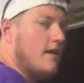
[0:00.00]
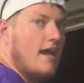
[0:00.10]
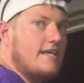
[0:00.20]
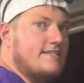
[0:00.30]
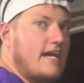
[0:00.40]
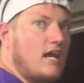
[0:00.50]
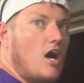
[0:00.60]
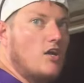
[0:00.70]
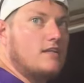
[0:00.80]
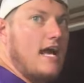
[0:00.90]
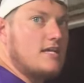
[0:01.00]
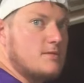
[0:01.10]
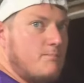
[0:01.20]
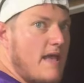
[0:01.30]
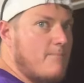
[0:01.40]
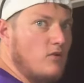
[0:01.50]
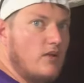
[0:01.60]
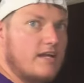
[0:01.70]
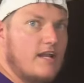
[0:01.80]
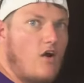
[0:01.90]
And he's got 100,000 people
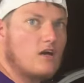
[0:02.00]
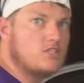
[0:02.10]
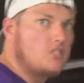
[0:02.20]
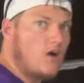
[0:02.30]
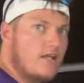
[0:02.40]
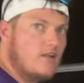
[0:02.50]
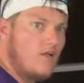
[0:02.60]
looking at well, our dirty it's,